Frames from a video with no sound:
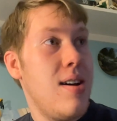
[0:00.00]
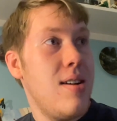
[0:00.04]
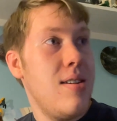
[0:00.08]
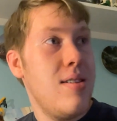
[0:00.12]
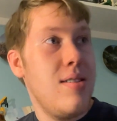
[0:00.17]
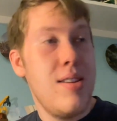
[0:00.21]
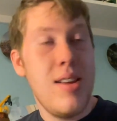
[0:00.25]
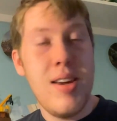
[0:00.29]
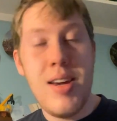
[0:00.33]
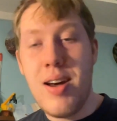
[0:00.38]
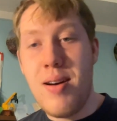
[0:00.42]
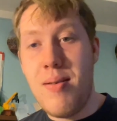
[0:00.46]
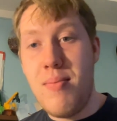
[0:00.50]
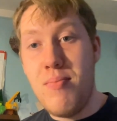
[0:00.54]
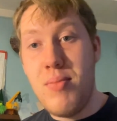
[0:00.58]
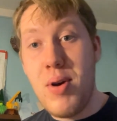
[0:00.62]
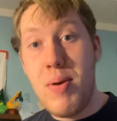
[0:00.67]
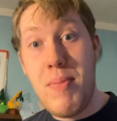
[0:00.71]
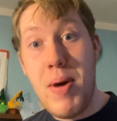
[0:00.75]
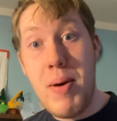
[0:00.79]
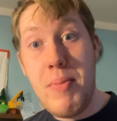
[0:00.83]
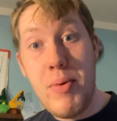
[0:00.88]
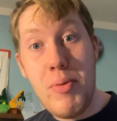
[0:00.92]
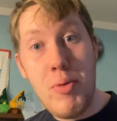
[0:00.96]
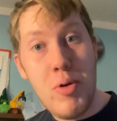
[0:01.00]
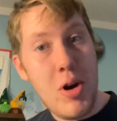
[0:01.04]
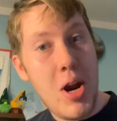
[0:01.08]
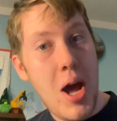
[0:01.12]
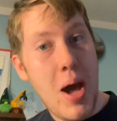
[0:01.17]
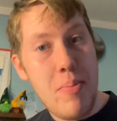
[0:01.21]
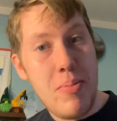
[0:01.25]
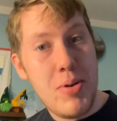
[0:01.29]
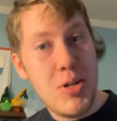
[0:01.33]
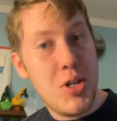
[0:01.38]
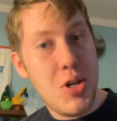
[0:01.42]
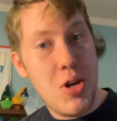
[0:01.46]
Yeah, remember what
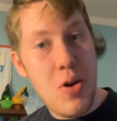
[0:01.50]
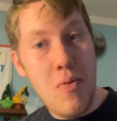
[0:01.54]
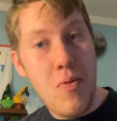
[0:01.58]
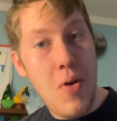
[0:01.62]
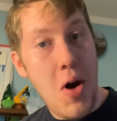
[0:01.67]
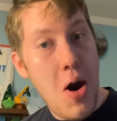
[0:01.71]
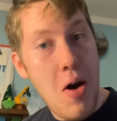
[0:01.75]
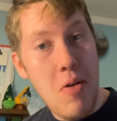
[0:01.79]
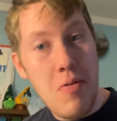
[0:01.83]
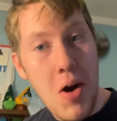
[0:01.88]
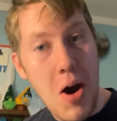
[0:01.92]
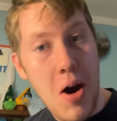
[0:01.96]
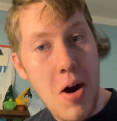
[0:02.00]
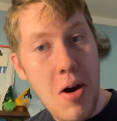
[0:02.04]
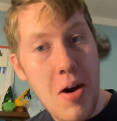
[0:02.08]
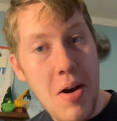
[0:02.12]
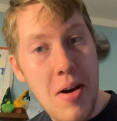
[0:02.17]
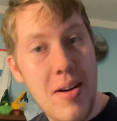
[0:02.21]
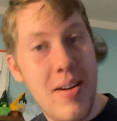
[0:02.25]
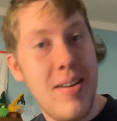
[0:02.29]
happened to your father?